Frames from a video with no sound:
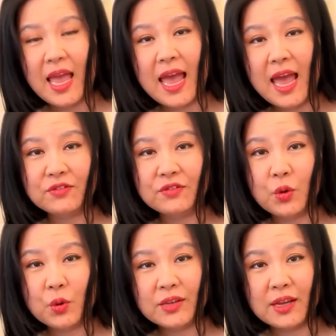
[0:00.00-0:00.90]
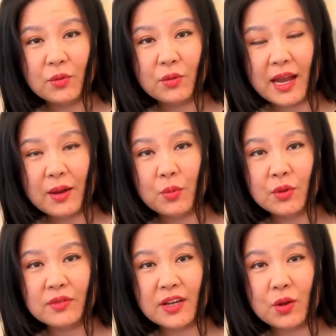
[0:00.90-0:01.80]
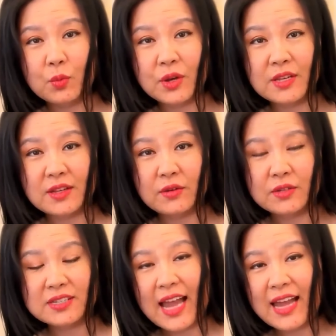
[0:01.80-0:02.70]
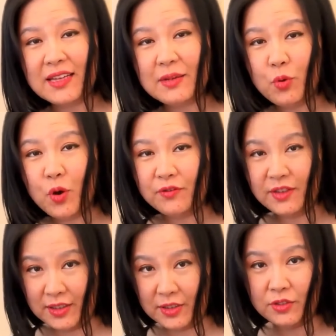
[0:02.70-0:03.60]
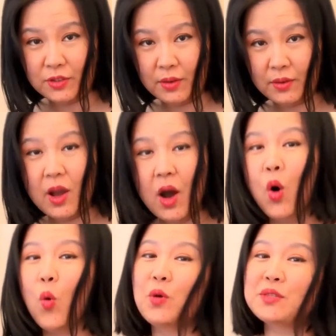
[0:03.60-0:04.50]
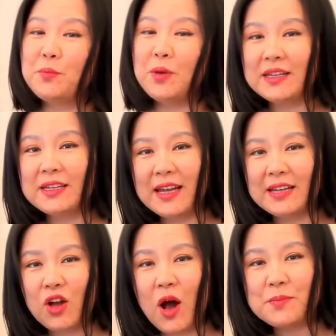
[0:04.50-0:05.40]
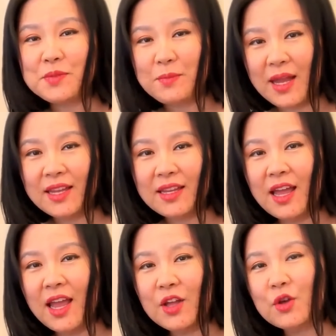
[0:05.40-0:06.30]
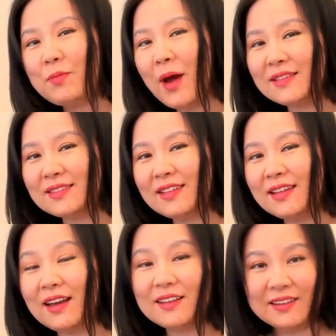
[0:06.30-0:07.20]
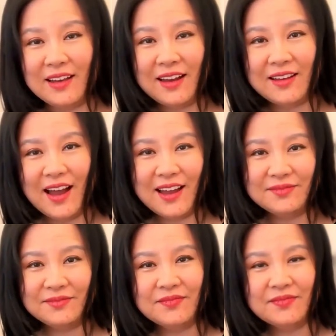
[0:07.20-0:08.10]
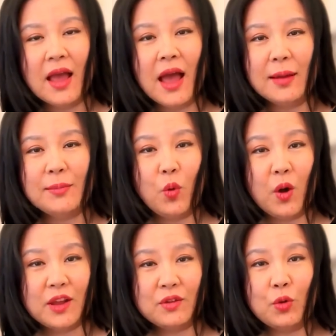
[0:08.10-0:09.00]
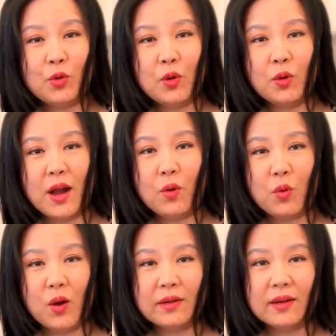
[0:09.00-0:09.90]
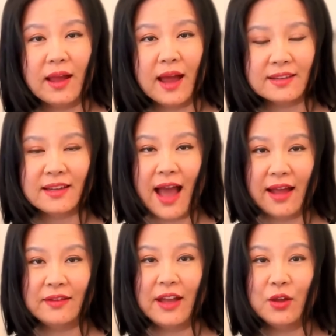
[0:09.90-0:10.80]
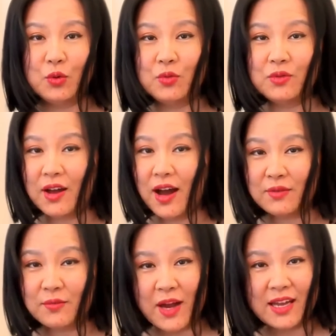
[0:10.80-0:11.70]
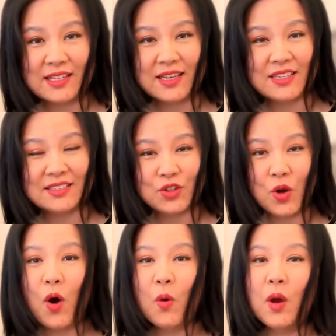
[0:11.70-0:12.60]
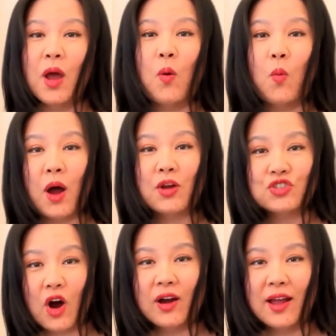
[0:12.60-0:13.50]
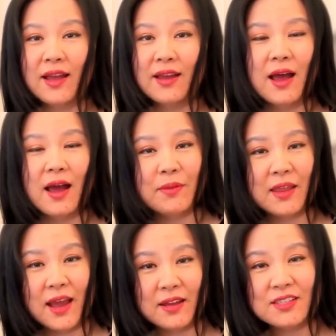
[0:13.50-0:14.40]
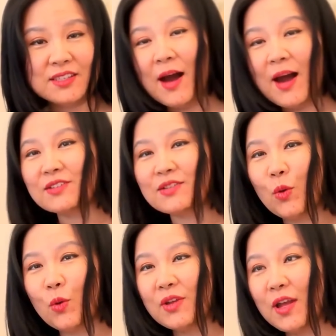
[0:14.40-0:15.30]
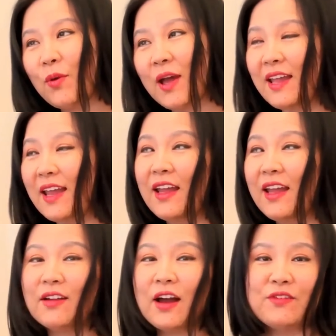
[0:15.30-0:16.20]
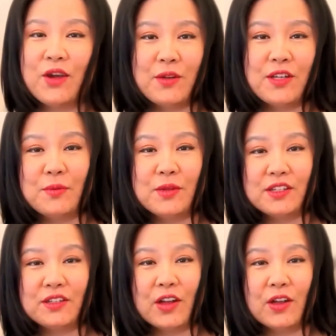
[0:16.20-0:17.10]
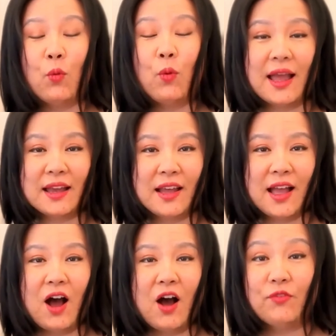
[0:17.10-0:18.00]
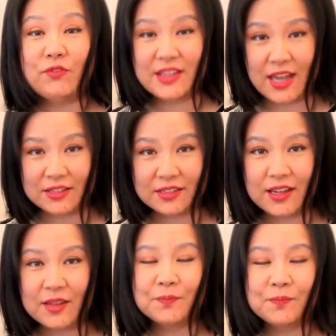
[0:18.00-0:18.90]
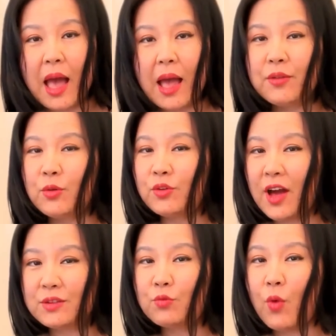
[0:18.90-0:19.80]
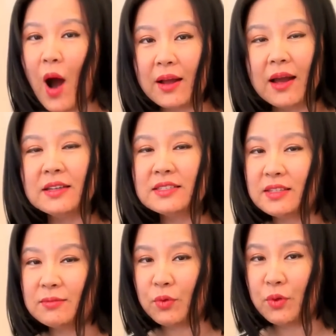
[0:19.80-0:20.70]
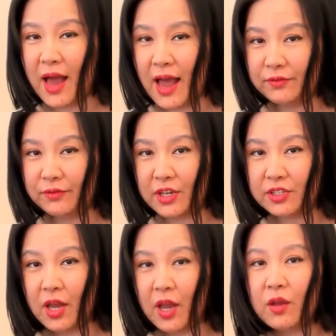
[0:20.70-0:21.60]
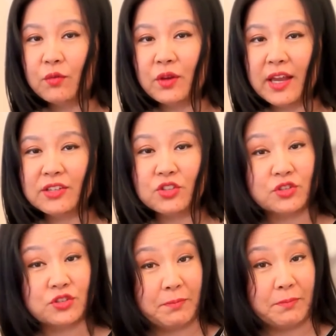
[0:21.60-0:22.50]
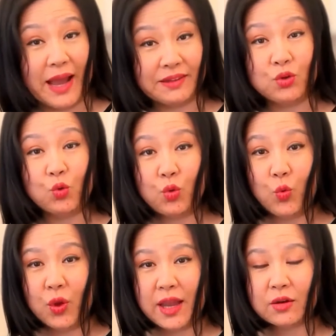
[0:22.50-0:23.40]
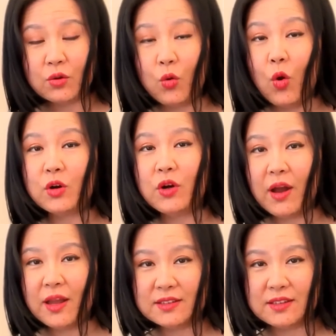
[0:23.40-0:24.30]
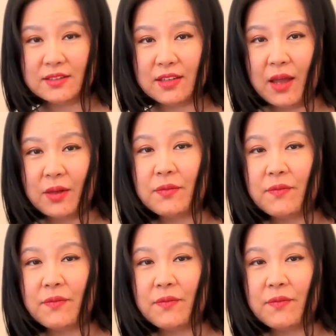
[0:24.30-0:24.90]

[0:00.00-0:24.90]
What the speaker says: If you only look at a person who is either standing perfectly still or sprinting at top speed, you might see a clear line. But what if you look at a world-class athlete whose heart rate stays low while jogging, but then spikes only when they hit a very specific red line of intensity? If you just run a simple average, the relationship might look weak or non-existent.